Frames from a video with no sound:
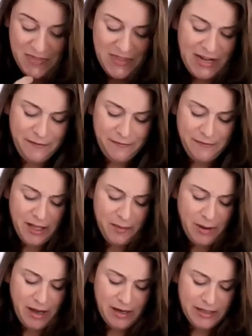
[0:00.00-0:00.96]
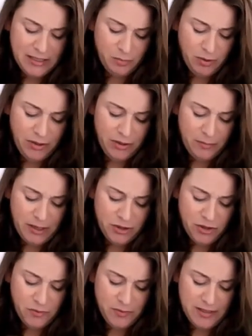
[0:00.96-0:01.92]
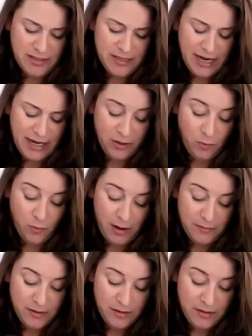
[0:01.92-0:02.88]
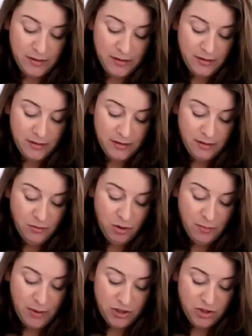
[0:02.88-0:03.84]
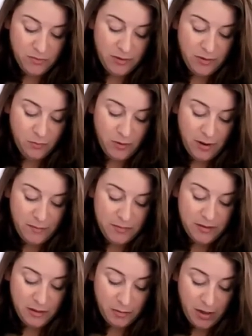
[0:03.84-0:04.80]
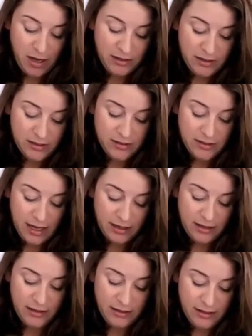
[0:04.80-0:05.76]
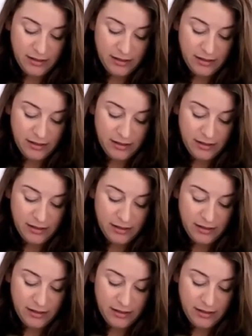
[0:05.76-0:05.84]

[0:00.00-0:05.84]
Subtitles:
Then he fell upon his brother Benjamin's neck and wept, while Benjamin wept upon his neck.